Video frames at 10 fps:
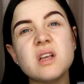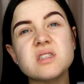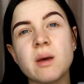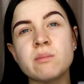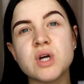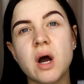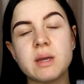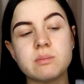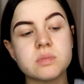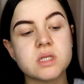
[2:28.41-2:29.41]

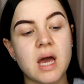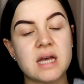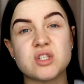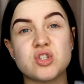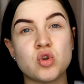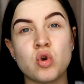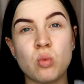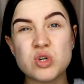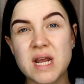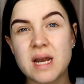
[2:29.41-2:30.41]
sometimes as just a
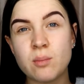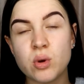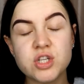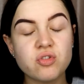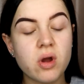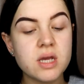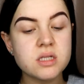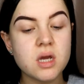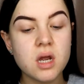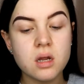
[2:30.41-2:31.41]
normal daily
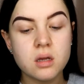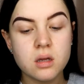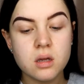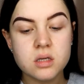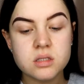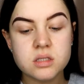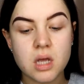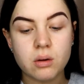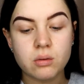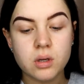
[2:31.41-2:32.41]
moisturizer.
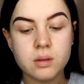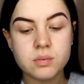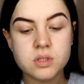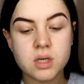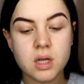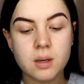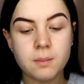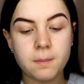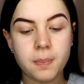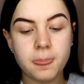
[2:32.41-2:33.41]
So I'm just gonna
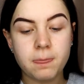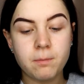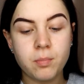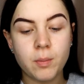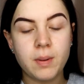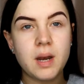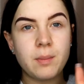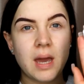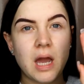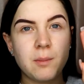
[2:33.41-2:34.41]
pop a
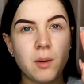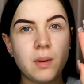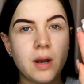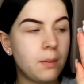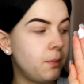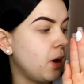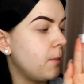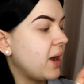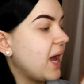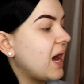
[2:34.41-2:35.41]
little bit out. I pop a little
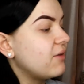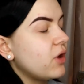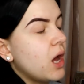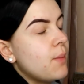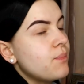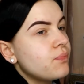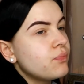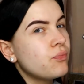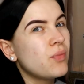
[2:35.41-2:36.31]
pump. I have um,